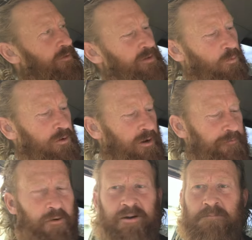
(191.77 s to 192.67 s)
that what I
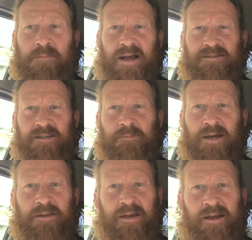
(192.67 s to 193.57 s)
find amazing
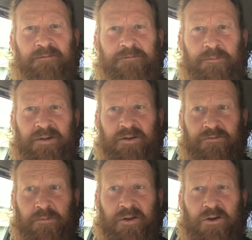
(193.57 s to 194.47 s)
about that from
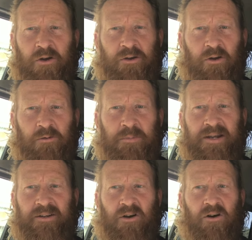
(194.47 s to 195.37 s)
the Nonagon
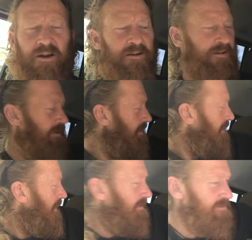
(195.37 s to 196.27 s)
being 9
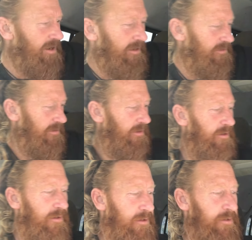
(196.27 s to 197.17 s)
is that
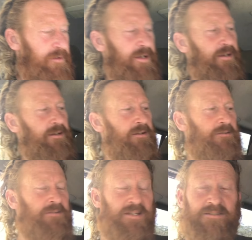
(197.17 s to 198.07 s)
the
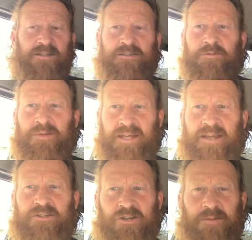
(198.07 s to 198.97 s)
distance from the
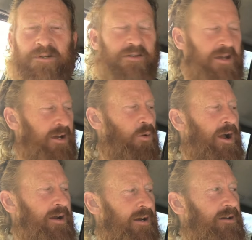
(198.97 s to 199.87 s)
King's Chamber to the
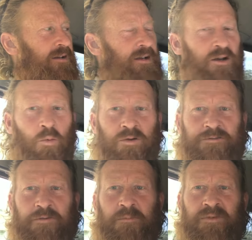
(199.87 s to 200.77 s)
equator was
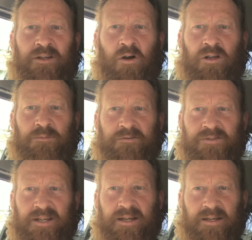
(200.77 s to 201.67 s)
from the column of
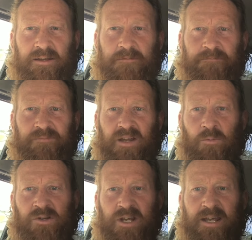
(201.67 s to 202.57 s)
D,
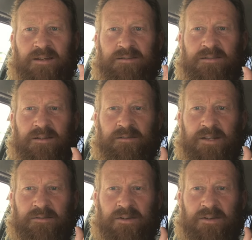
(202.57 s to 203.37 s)
which is the